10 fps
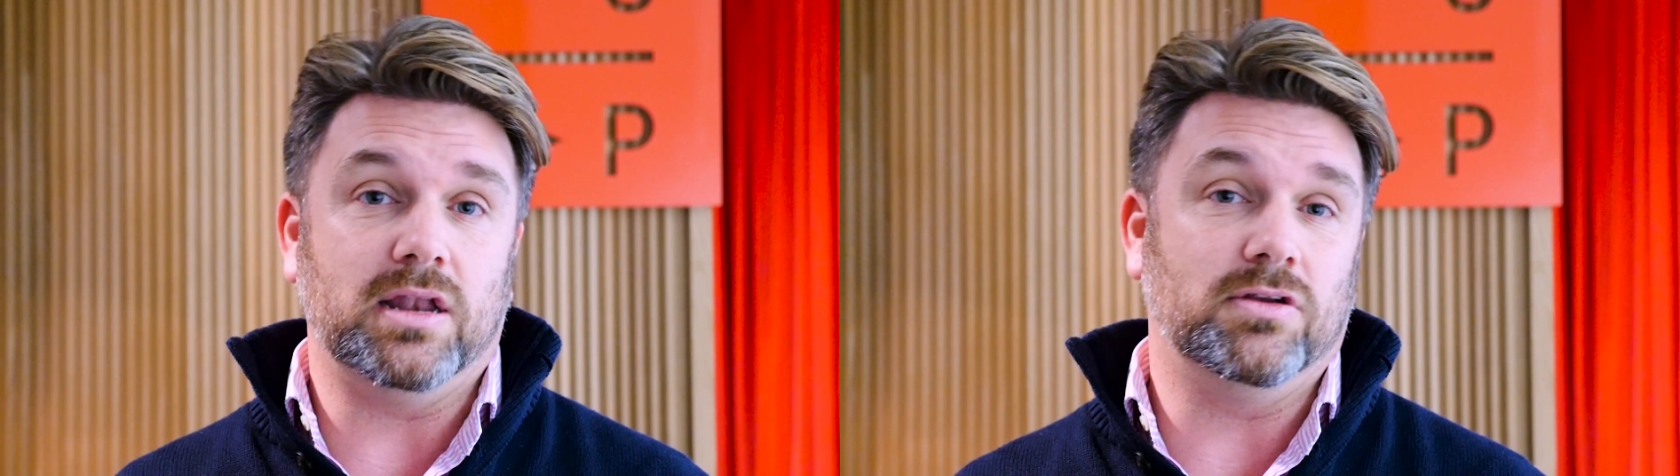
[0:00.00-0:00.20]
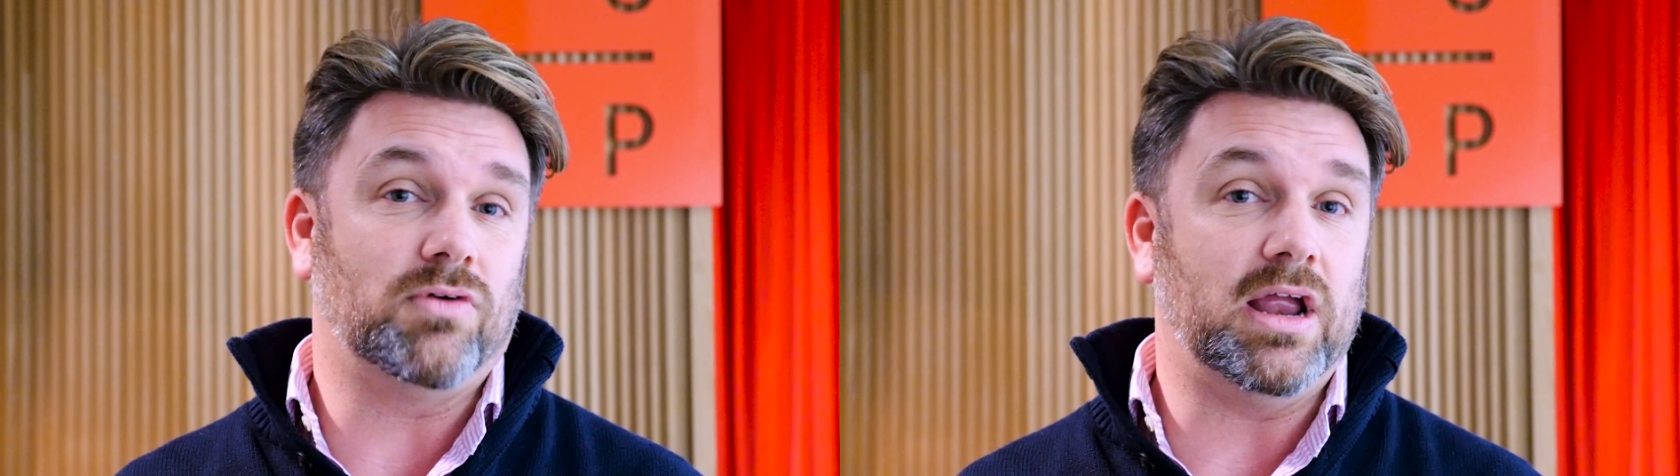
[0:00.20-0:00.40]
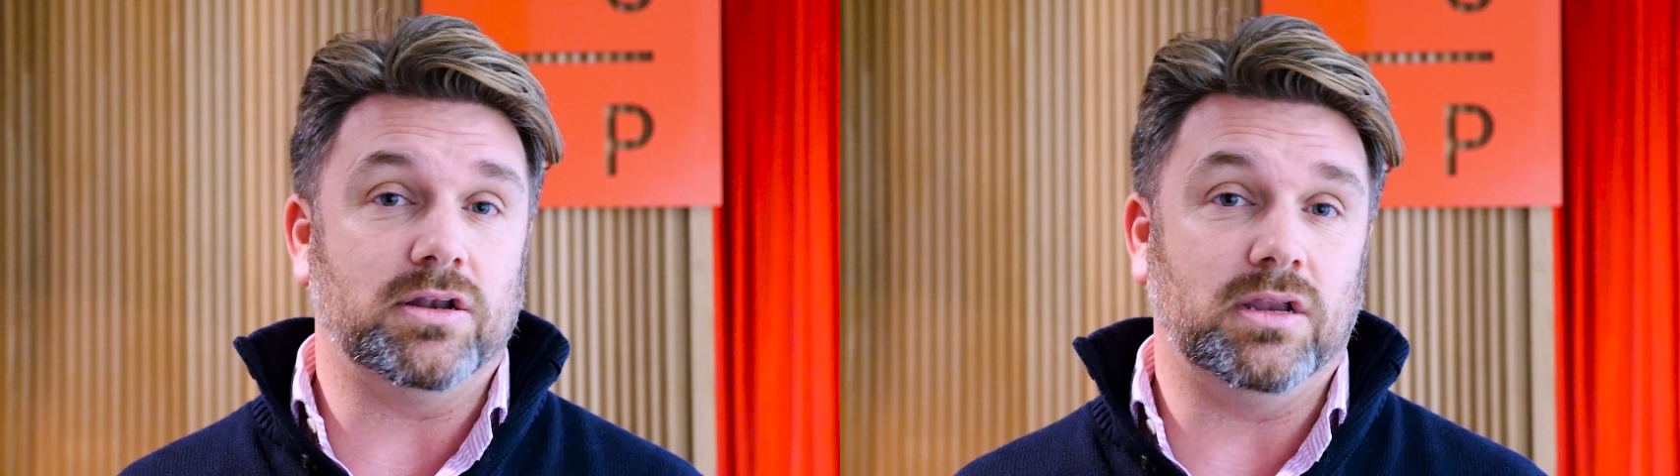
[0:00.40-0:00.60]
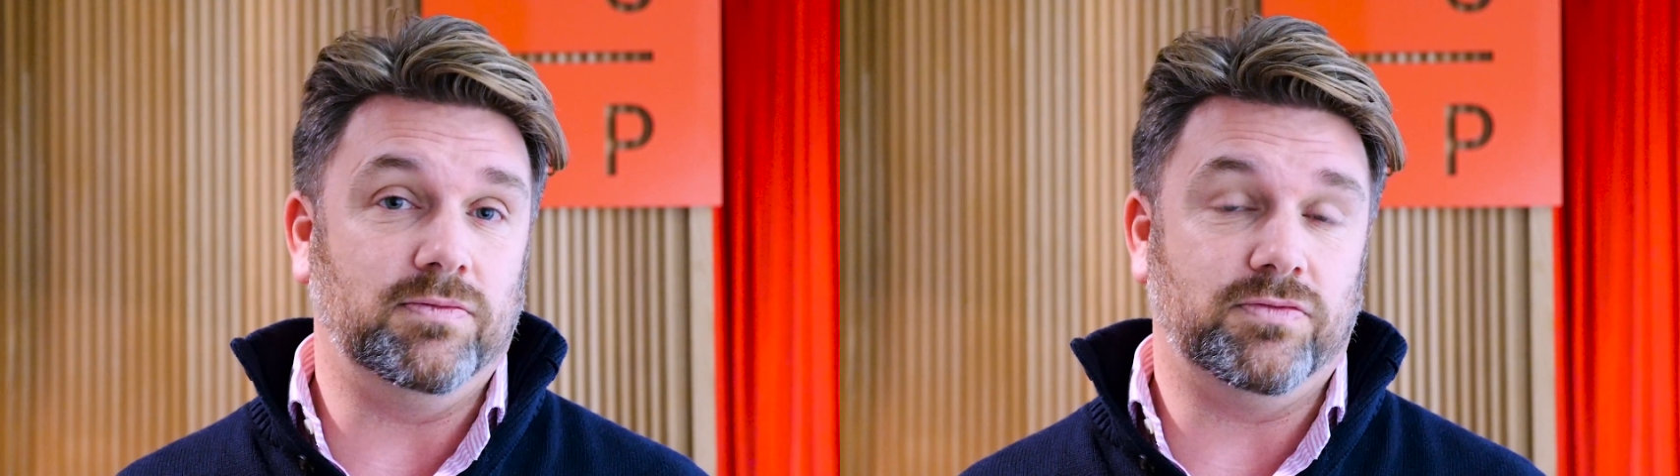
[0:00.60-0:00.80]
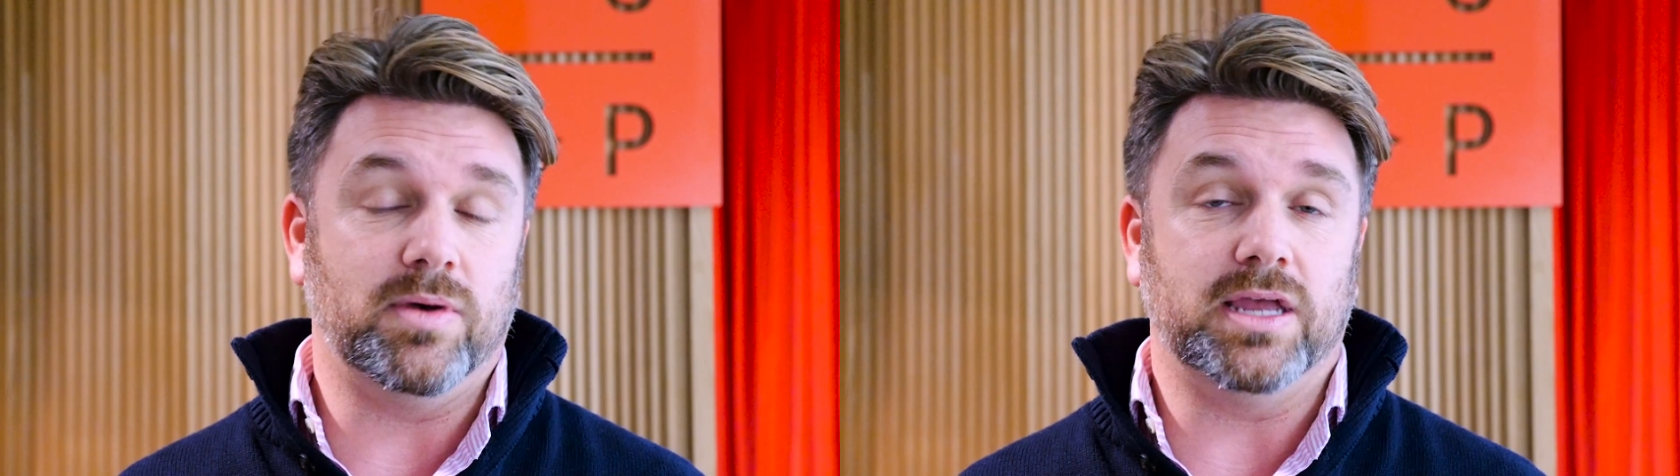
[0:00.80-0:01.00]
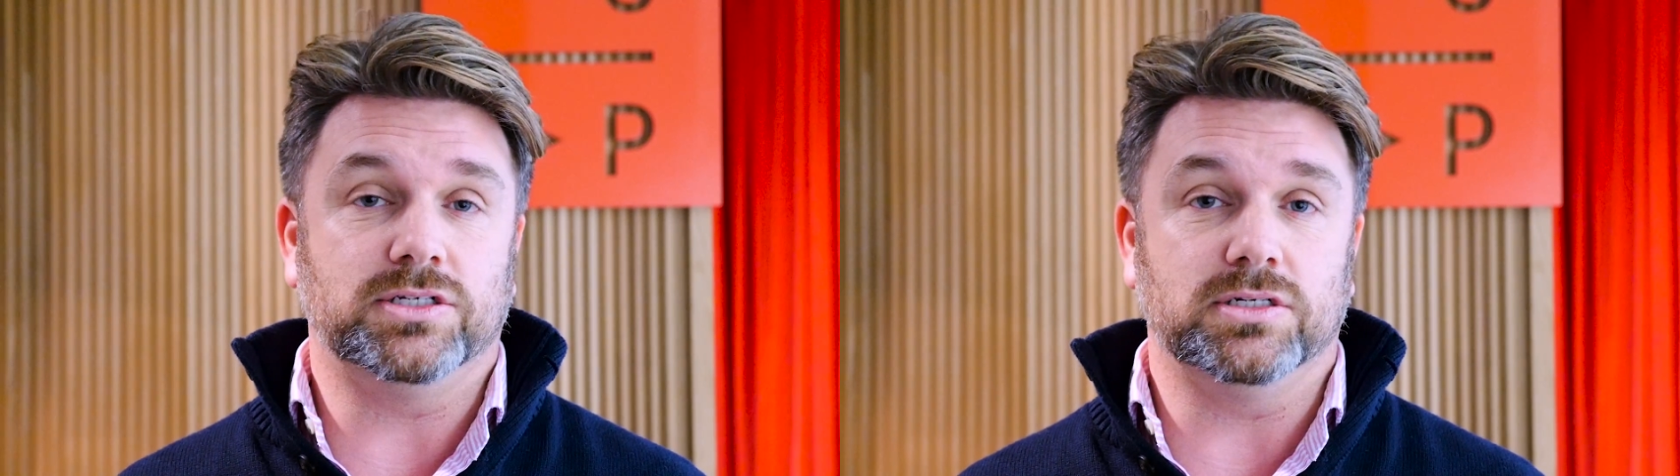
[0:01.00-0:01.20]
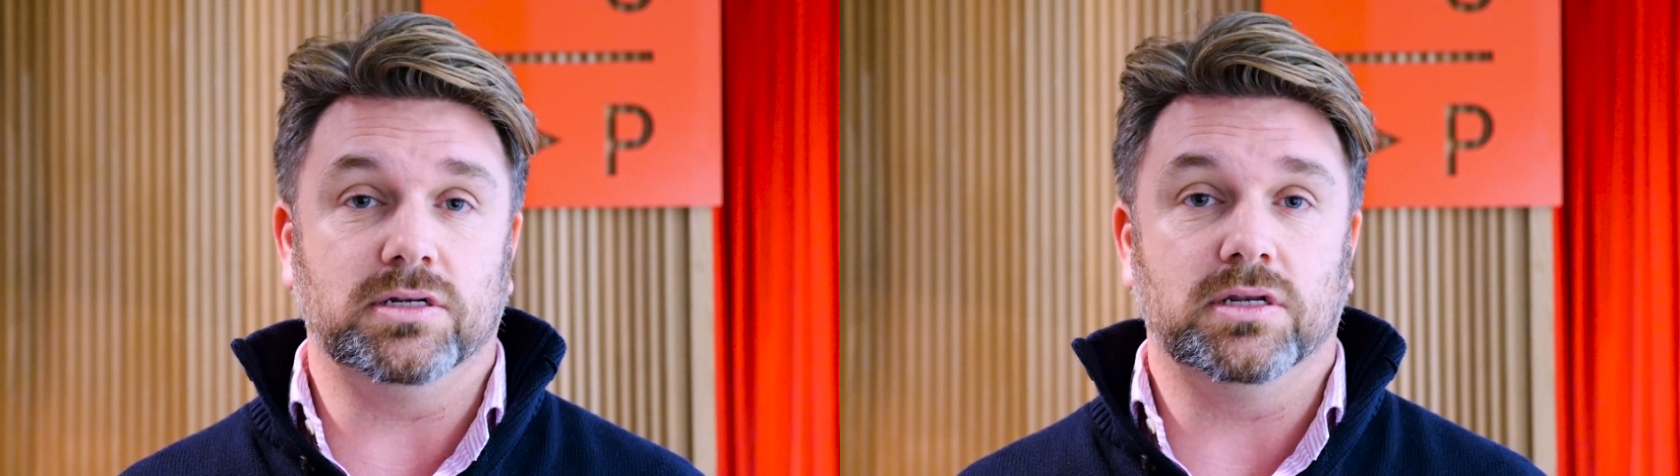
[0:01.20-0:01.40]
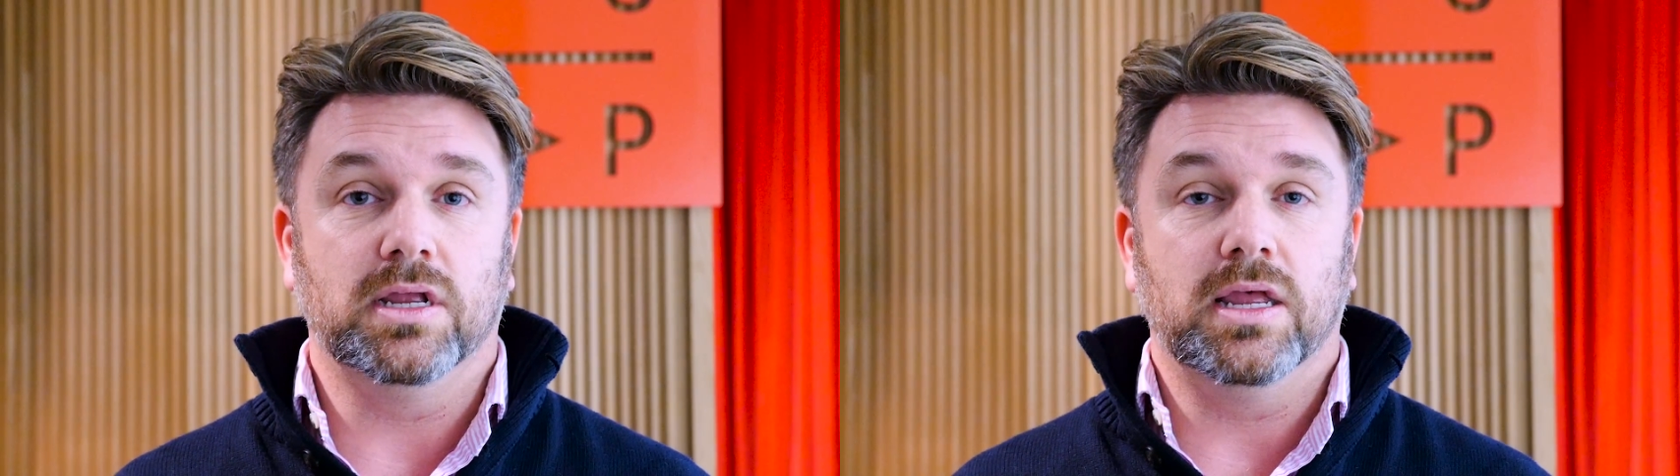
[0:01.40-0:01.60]
and great
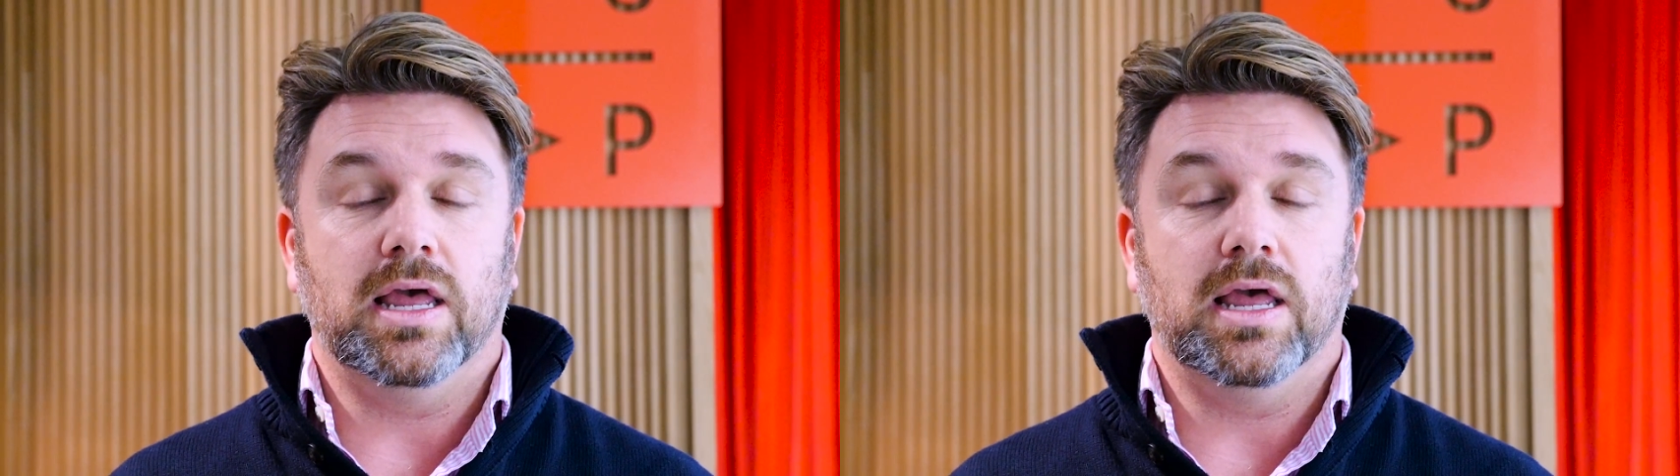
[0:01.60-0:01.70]
information